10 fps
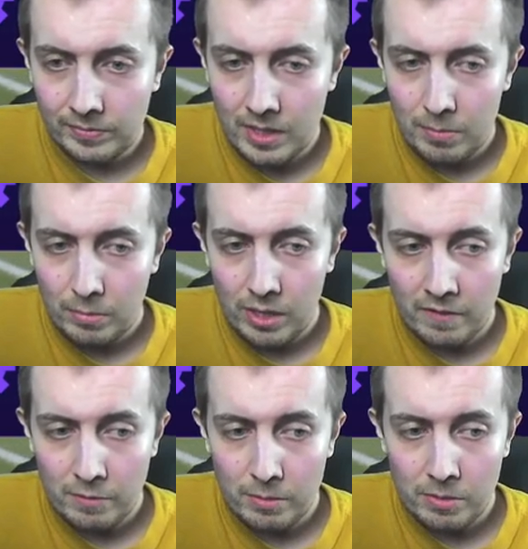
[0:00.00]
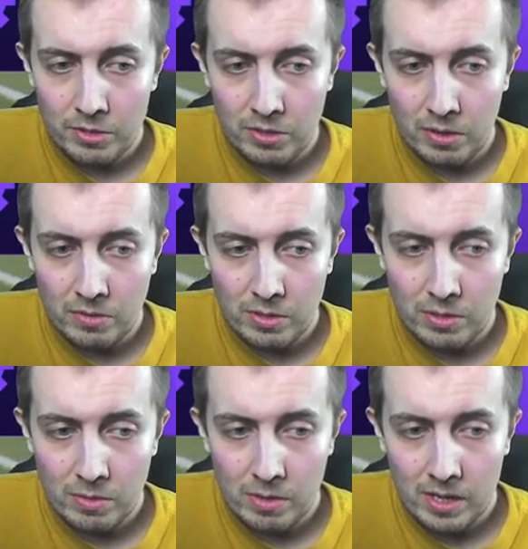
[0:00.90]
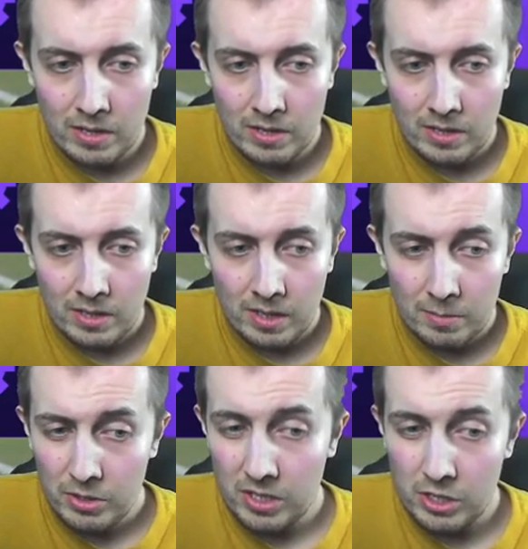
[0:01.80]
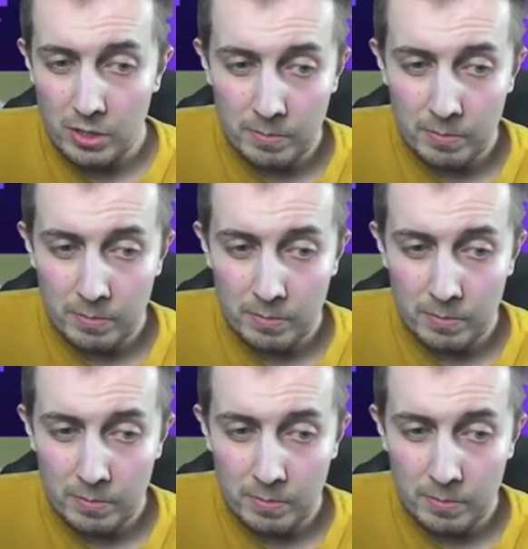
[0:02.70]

Pretty comfortable. I'm just going to, uh, just going to jump to a